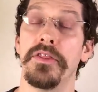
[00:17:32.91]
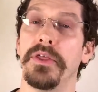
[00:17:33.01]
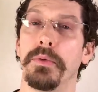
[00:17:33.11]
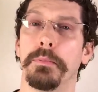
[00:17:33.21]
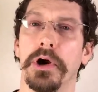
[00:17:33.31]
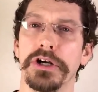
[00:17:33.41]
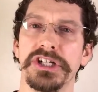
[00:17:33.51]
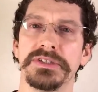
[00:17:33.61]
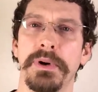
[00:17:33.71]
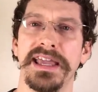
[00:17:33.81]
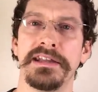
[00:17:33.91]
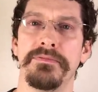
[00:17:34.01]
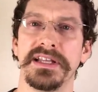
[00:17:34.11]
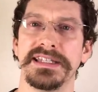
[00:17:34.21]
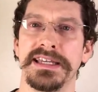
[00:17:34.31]
they were purchased by
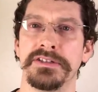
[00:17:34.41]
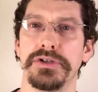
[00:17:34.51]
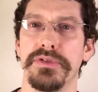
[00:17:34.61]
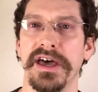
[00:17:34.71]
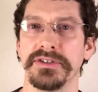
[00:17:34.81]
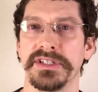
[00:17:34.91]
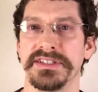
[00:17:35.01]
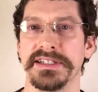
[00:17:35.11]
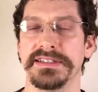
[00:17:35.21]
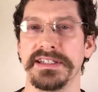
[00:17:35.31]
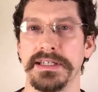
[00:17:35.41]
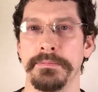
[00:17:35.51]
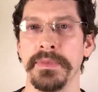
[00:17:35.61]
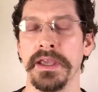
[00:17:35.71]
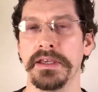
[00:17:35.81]
Invicta in 2016.